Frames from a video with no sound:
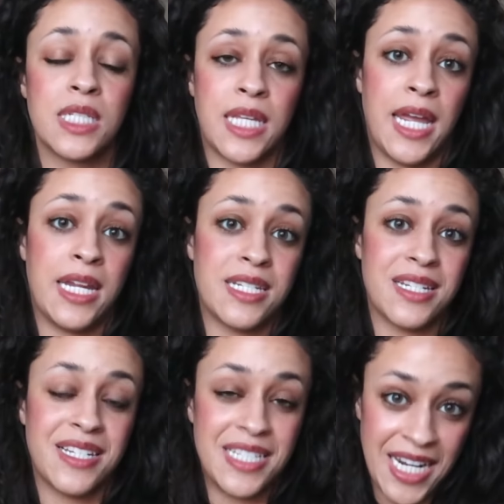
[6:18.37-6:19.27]
can't
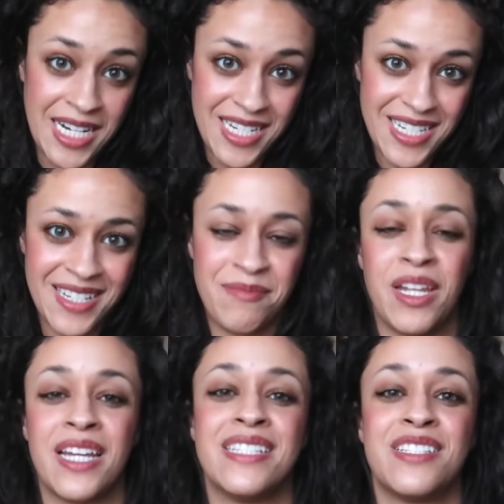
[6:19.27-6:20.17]
contain it
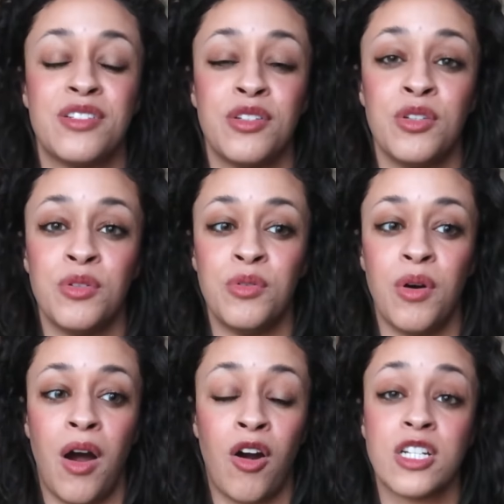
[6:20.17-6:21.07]
because you
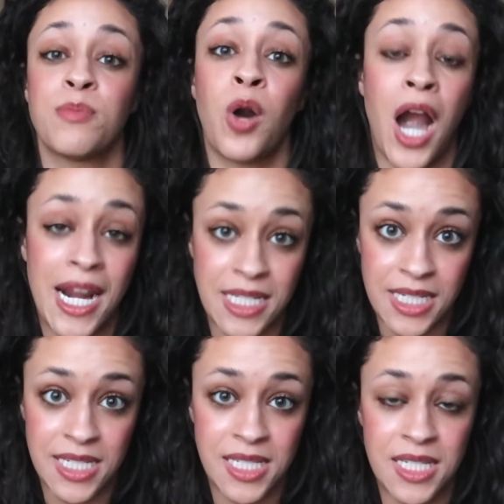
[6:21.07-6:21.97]
aren't
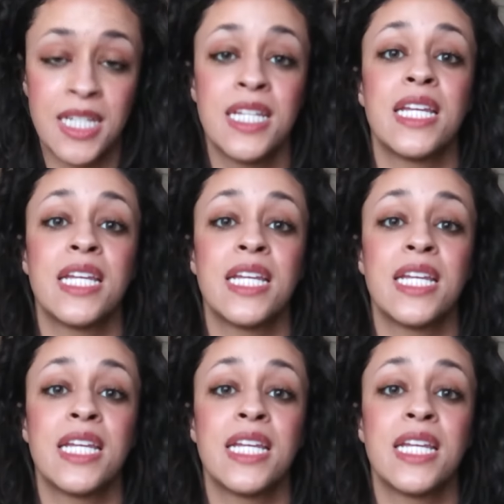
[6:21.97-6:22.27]
practiced